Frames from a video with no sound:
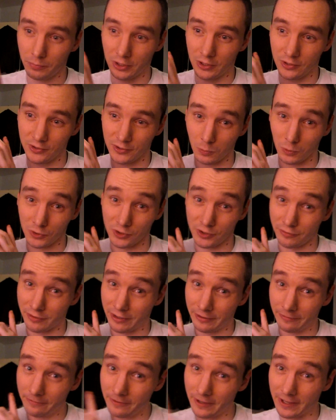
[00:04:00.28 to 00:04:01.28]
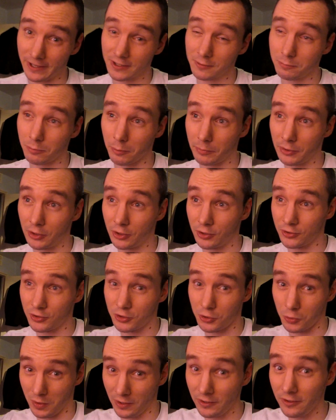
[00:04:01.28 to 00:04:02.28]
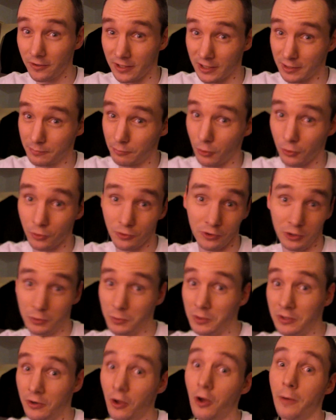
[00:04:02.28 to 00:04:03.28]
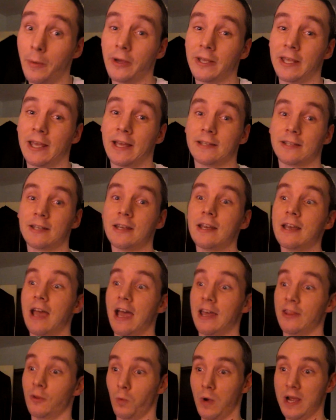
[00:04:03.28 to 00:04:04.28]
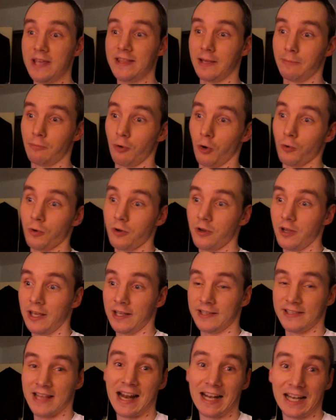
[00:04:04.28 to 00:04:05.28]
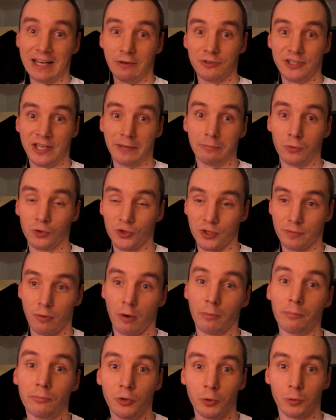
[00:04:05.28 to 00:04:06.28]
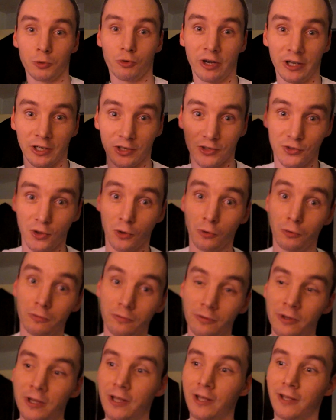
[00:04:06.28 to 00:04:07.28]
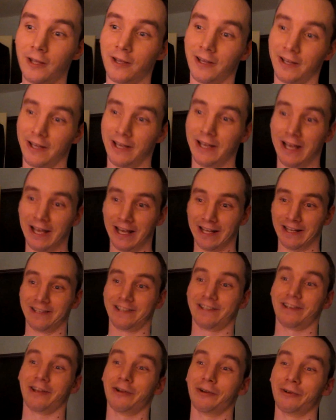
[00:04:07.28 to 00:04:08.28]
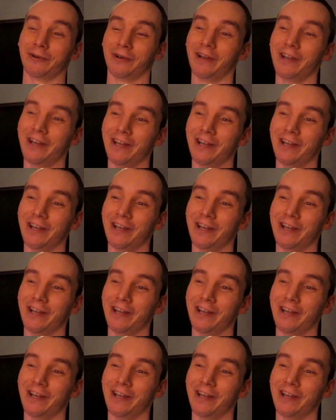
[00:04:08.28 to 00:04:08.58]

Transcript: because it wasn't the right fix, but because 2 other things broke that you didn't know about yet, and the way they broke exactly resembles the problem you were trying to solve. And so